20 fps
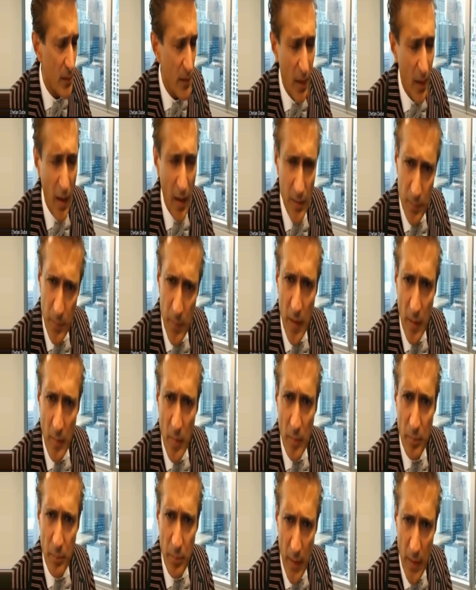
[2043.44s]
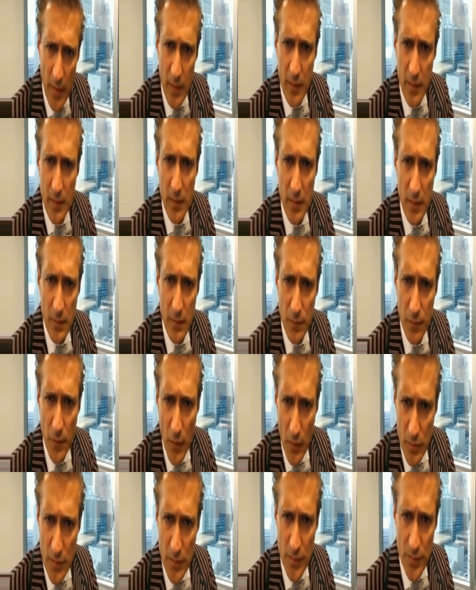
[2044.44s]
has become a big
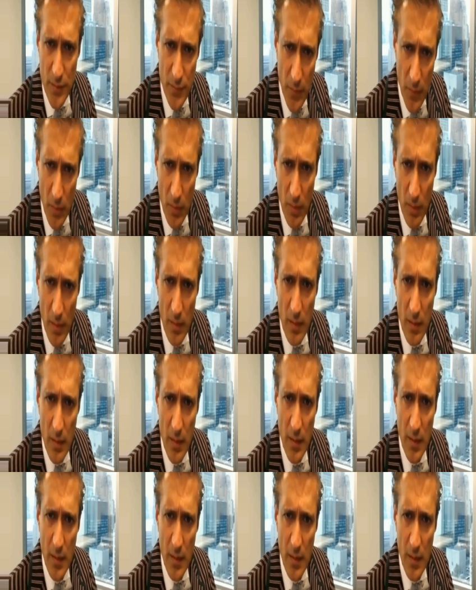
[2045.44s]
focus for